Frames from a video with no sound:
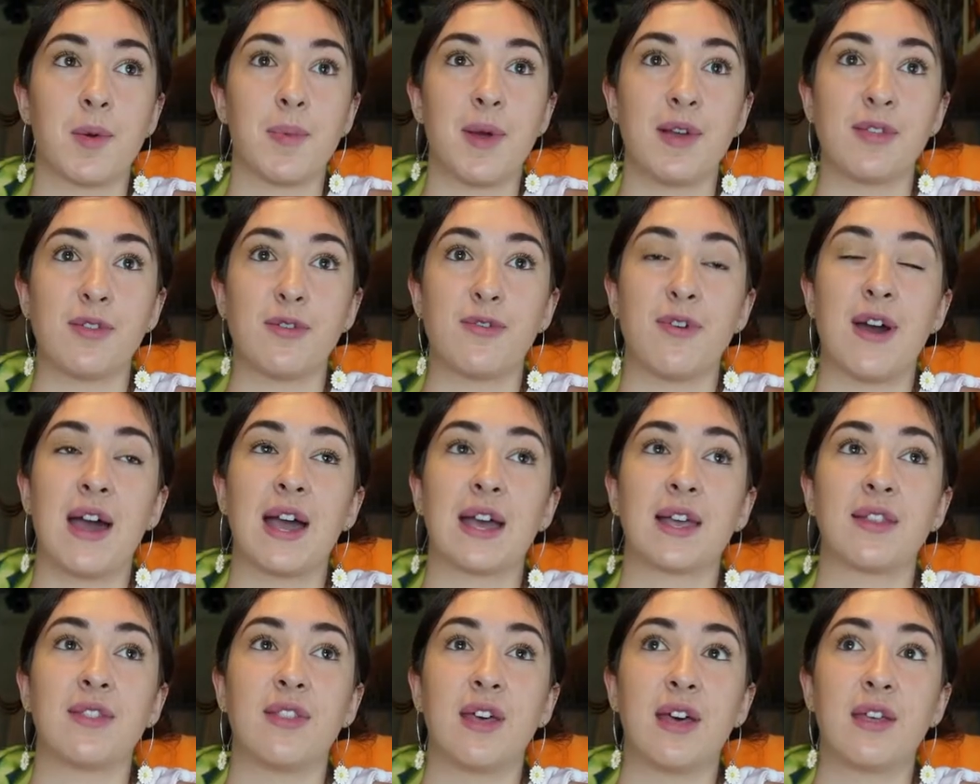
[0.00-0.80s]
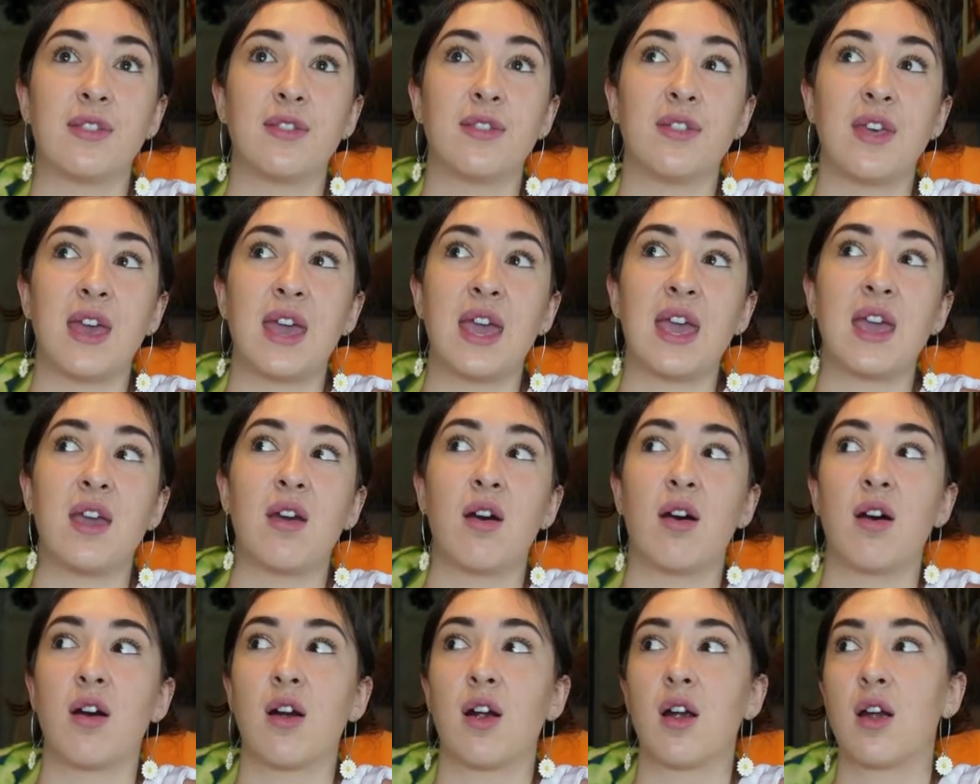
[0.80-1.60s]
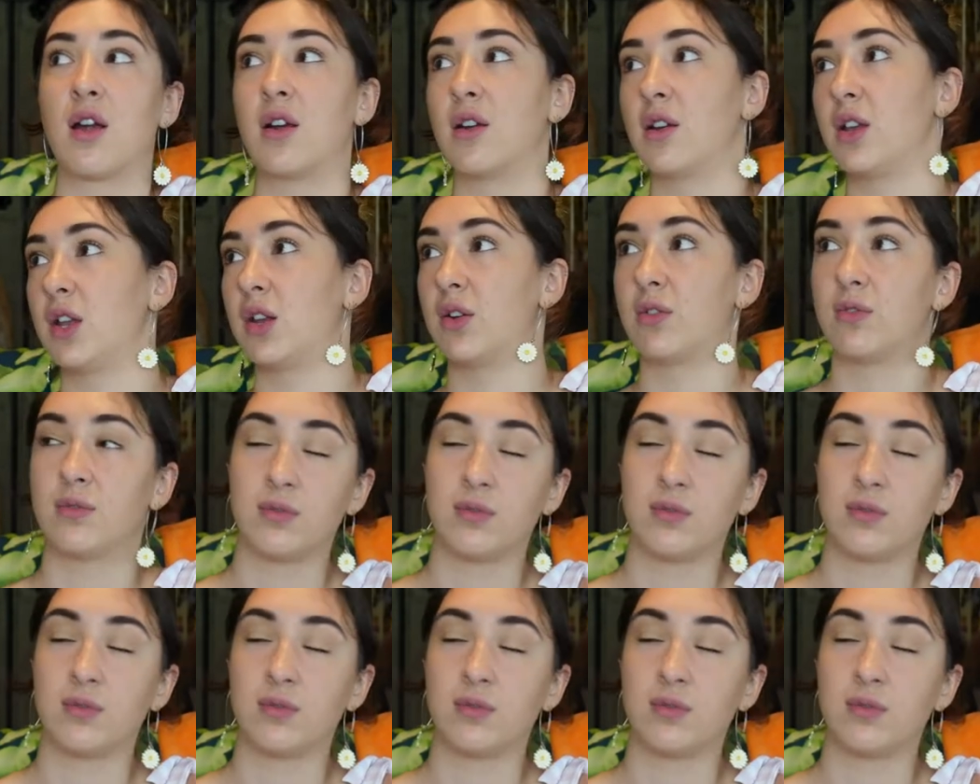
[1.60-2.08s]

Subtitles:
about the fact that they are, you know,